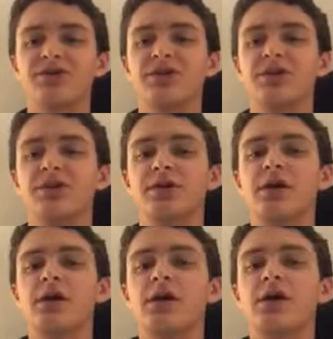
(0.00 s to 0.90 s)
she
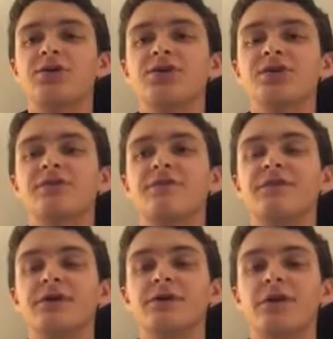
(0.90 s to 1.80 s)
doesn't
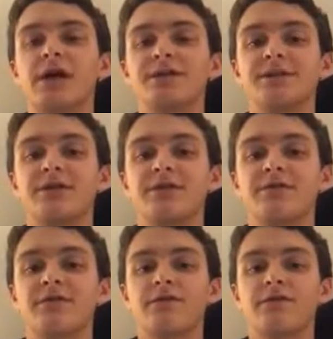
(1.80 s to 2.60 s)
feel as if